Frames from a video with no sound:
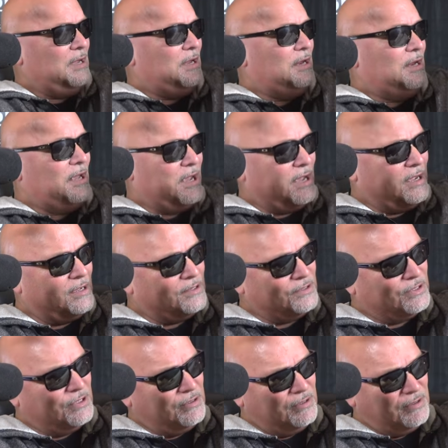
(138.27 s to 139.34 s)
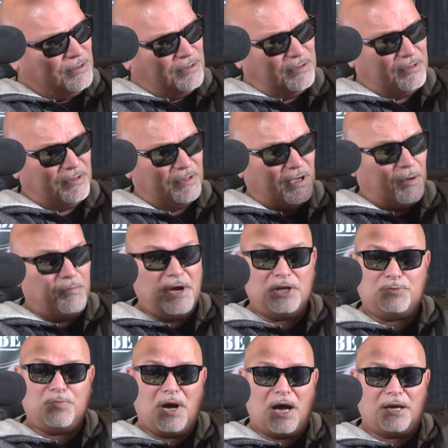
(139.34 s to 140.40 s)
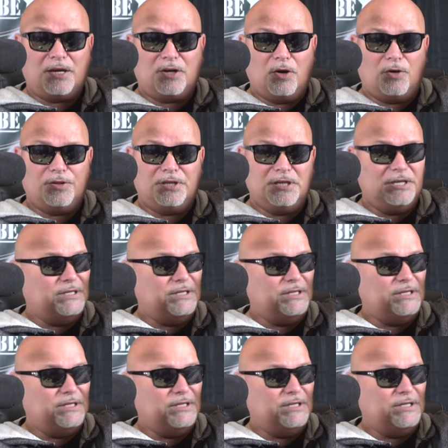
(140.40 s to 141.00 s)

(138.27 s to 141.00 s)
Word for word: It has a mesh pocket on the